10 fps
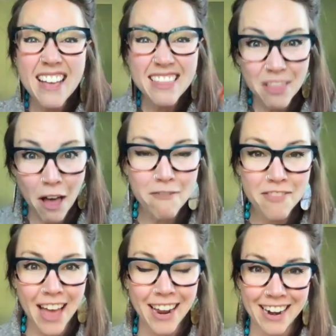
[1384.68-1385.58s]
love
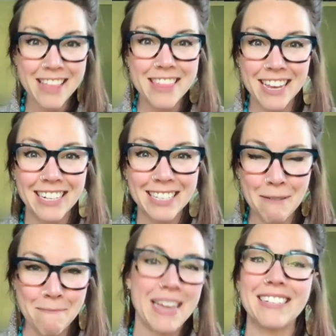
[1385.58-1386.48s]
that, and I think it's
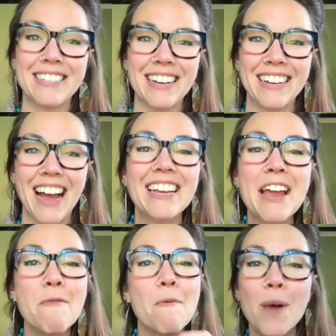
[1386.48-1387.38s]
amazing. I
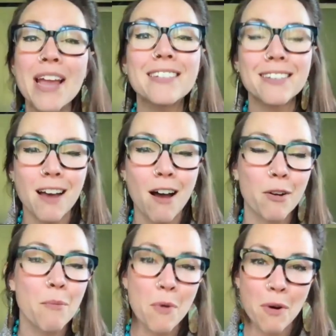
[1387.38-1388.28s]
can't wait to
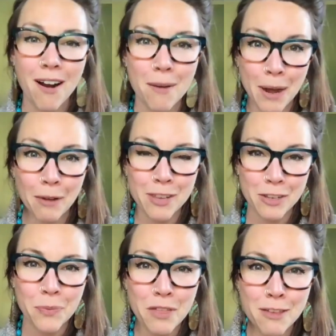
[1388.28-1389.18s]
talk more about
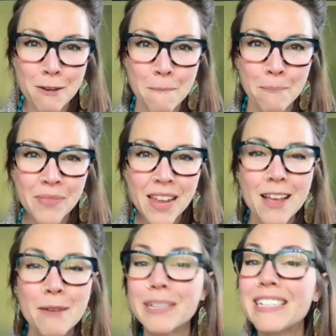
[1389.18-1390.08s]
this with you.
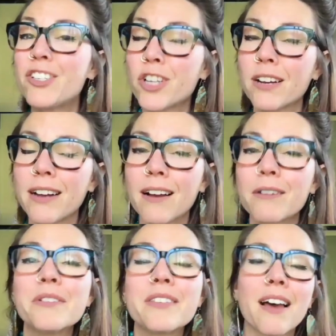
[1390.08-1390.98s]
Please check
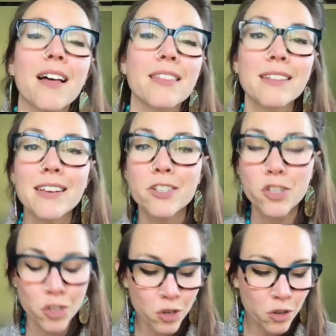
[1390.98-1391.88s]
out the links
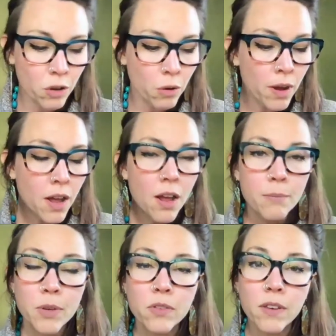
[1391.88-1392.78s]
to
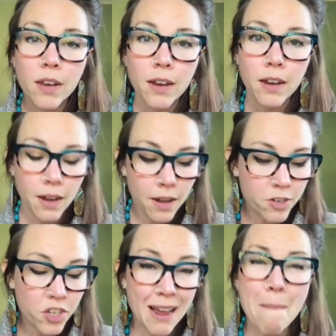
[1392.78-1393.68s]
music. There's
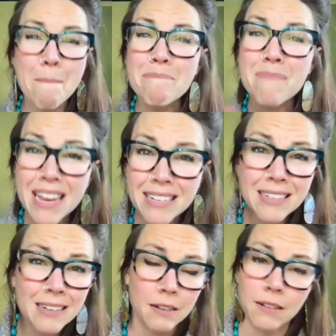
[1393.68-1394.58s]
an
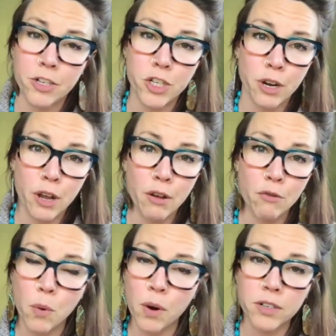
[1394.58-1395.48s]
amazing collection of
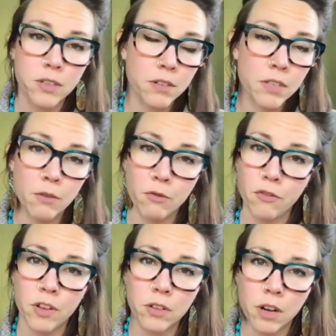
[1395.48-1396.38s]
work songs and
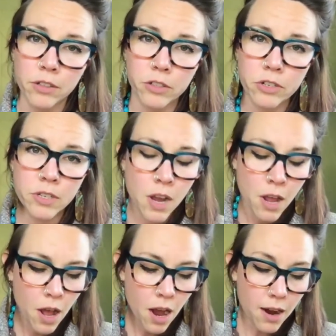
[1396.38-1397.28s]
field hollers
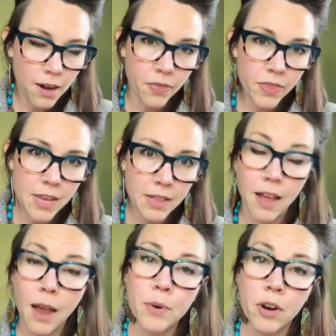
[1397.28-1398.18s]
on the
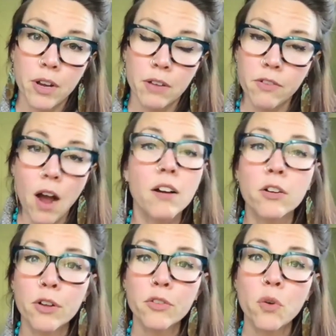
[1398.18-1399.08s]
Library of
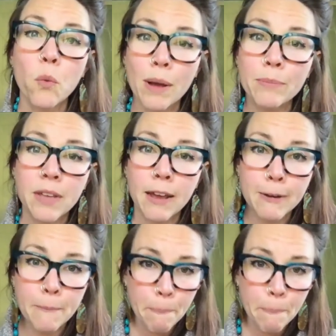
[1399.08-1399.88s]
Congress website